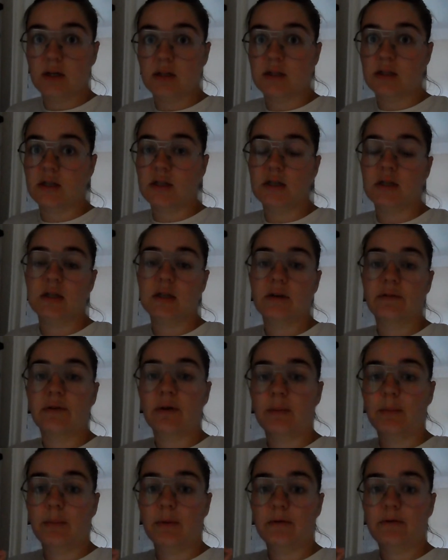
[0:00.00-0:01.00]
because it's easier
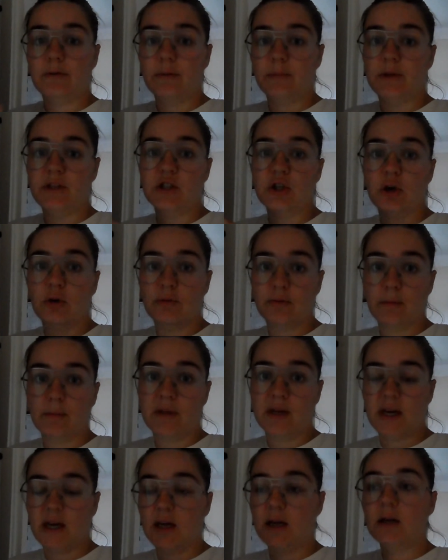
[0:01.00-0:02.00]
for me to go
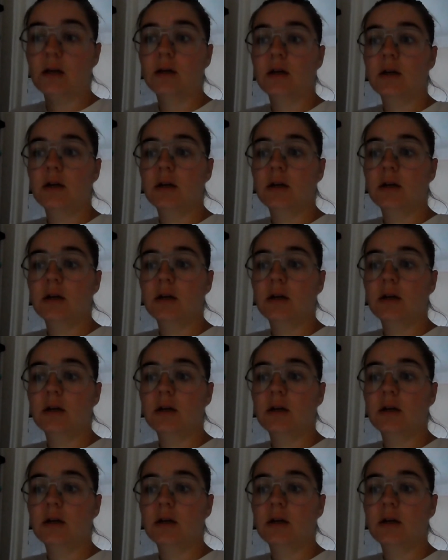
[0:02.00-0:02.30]
from there